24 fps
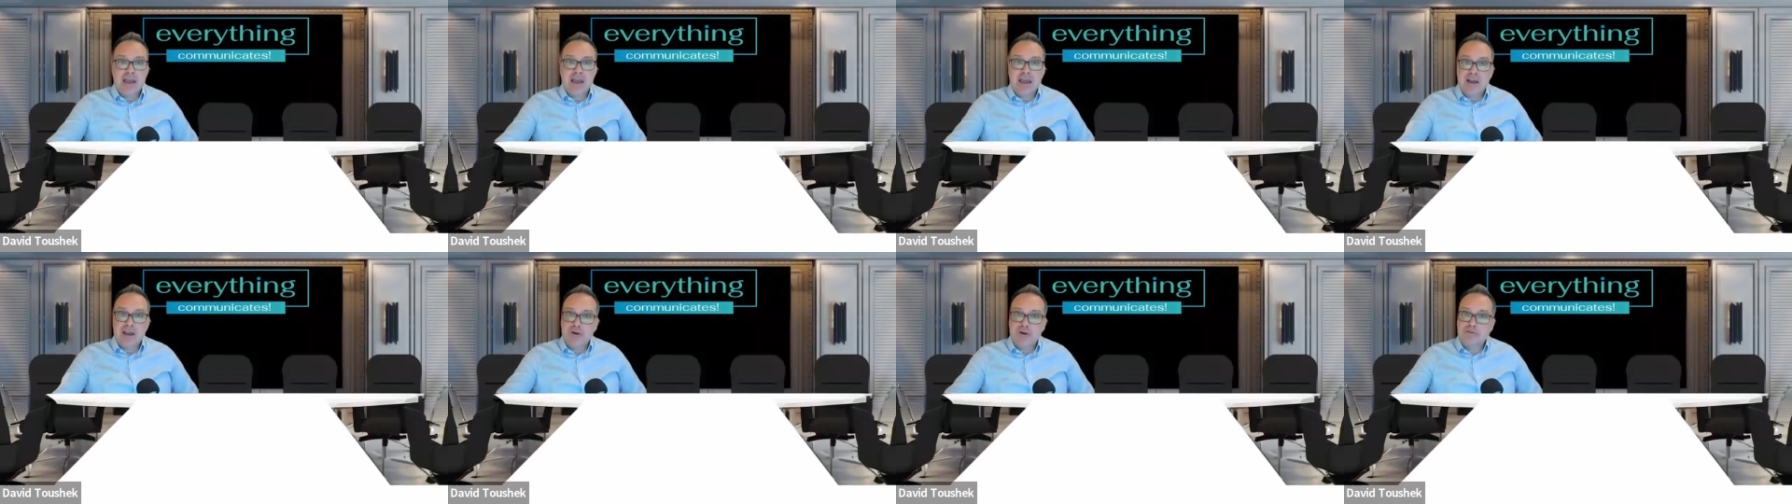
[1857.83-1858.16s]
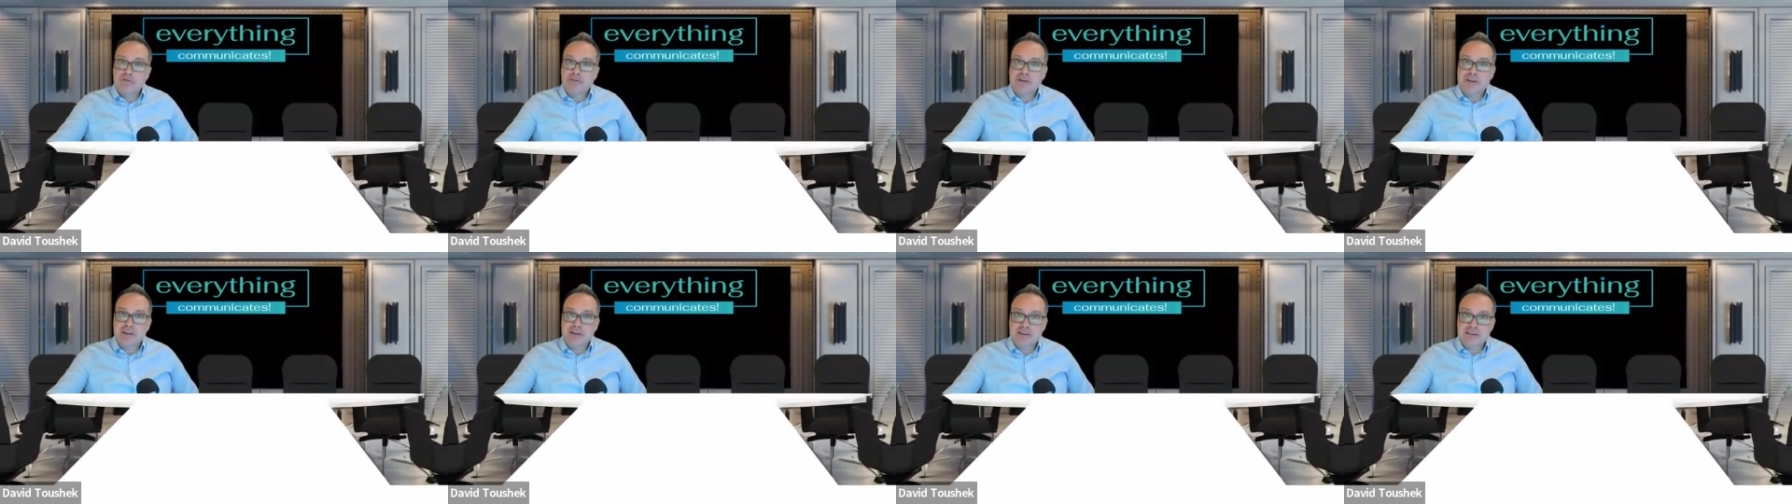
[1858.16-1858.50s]
And
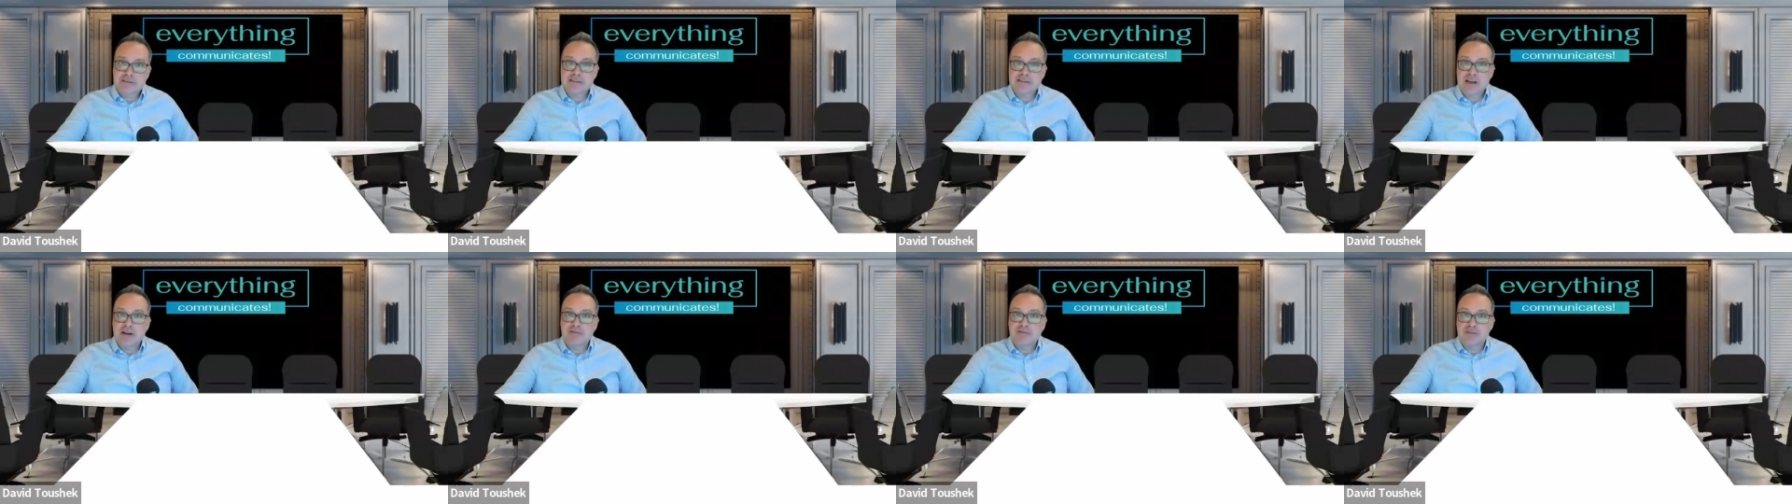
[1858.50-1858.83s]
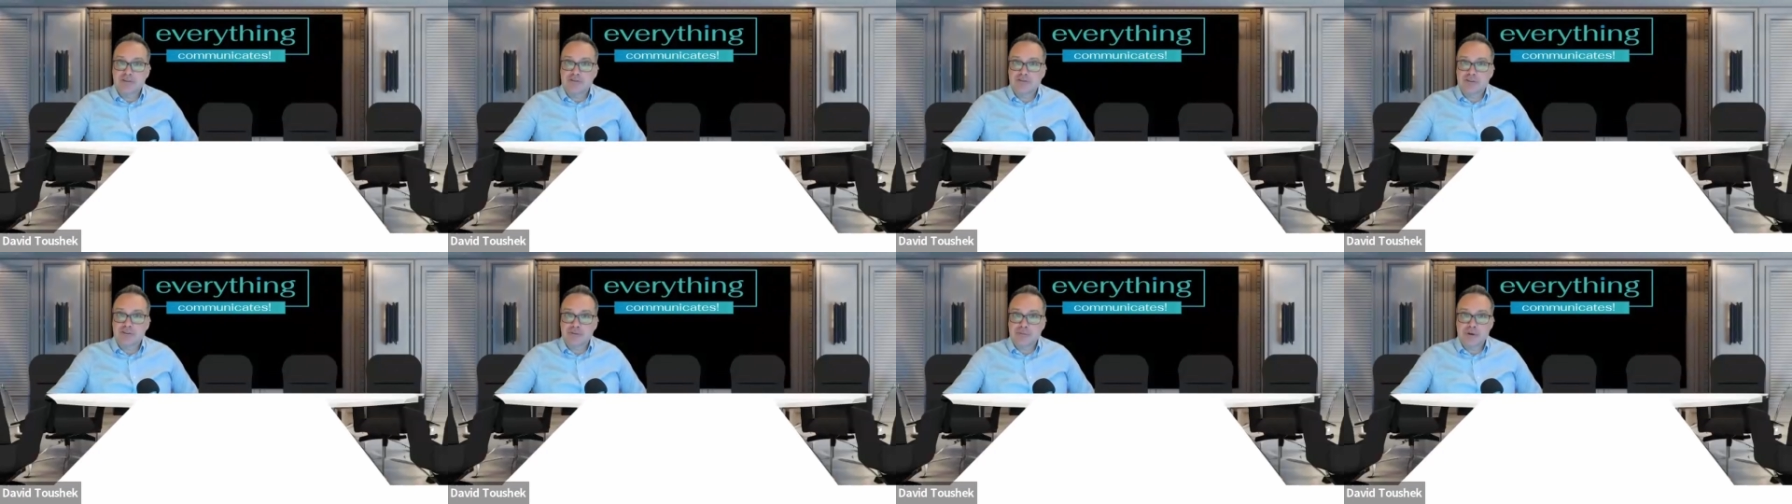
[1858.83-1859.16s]
hopefully this is
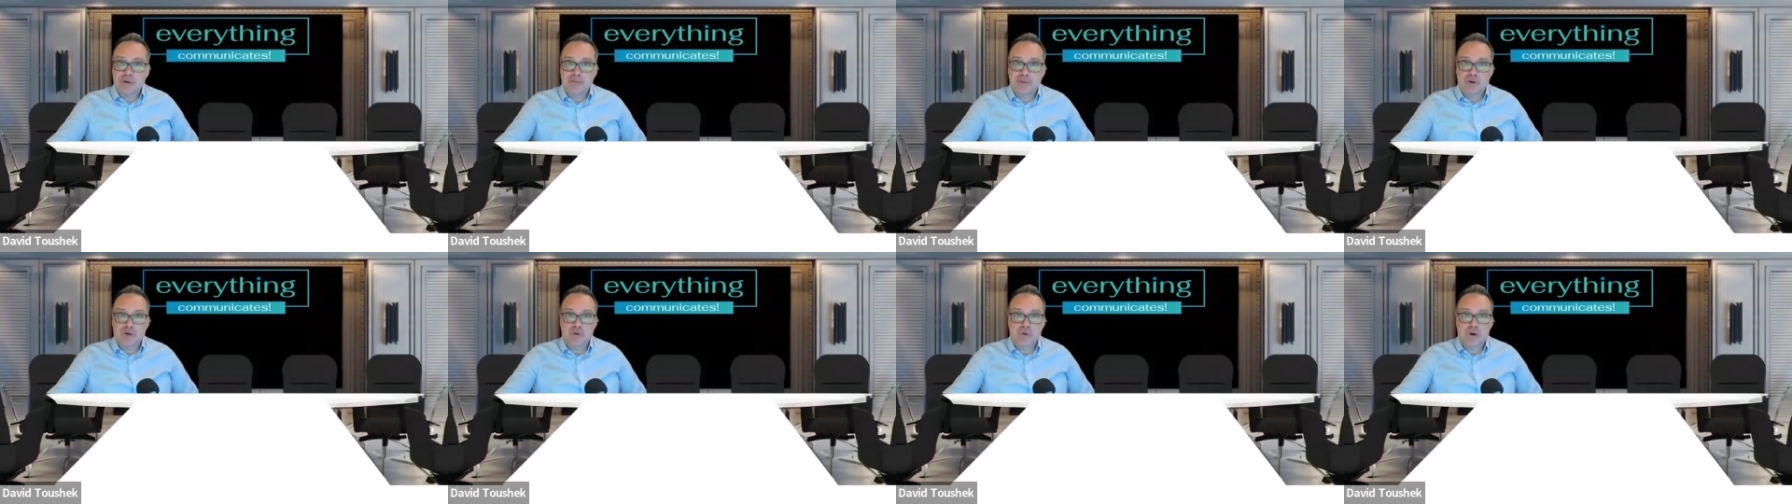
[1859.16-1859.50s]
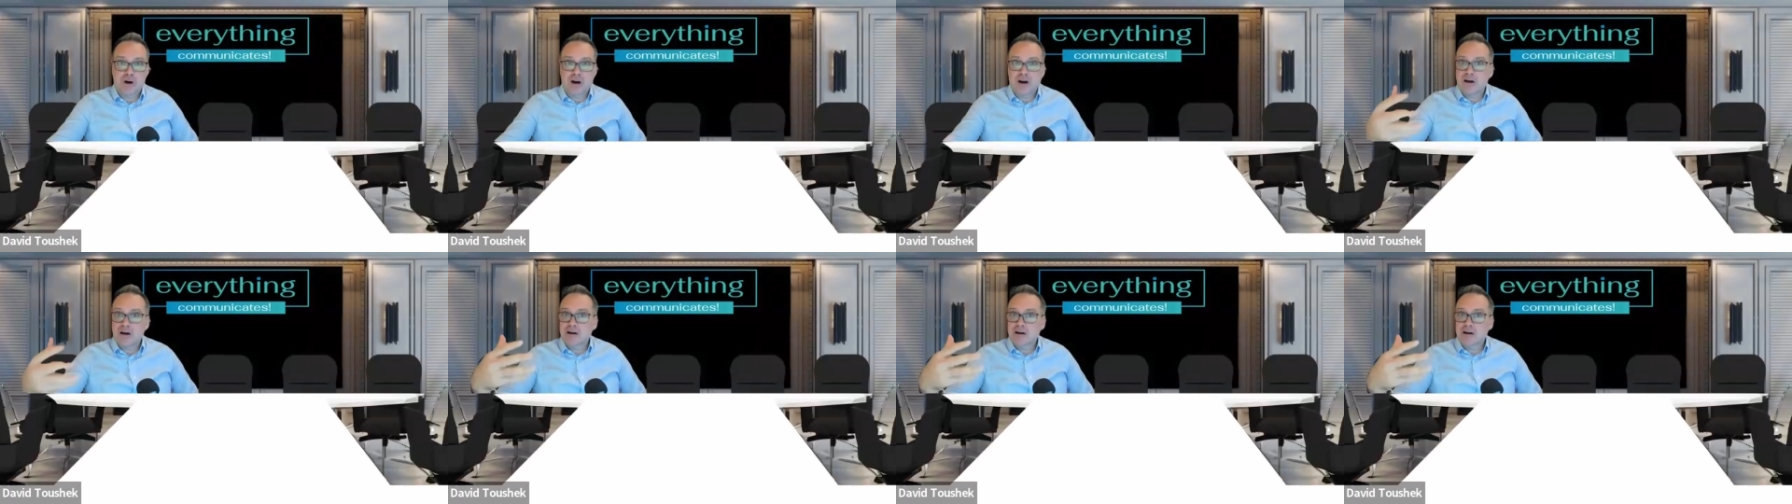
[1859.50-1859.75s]
helpful for people who